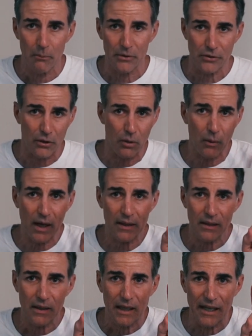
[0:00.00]
But you know what?
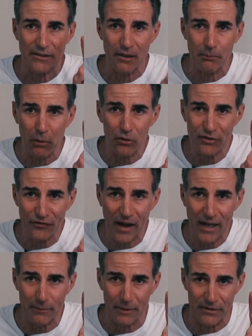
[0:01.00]
It's in most
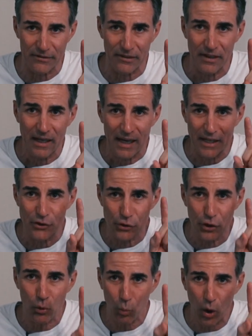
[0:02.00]
vitamins, and
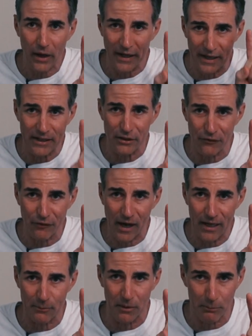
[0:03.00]
you don't want it in your
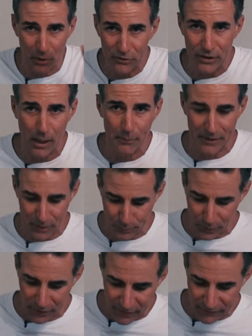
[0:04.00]
vitamin. Most companies
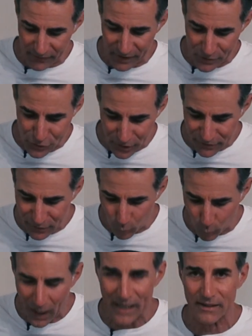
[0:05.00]
put it in there just to
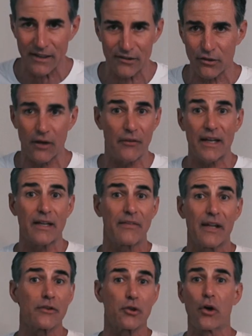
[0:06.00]
whiten it so that they can
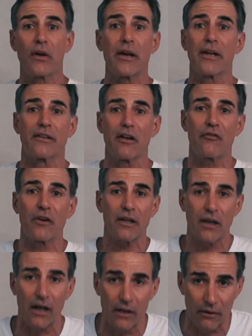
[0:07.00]
then turn it a different
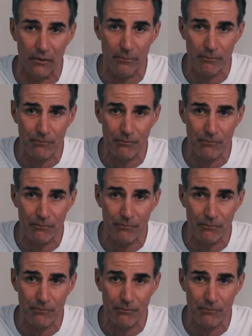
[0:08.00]
color.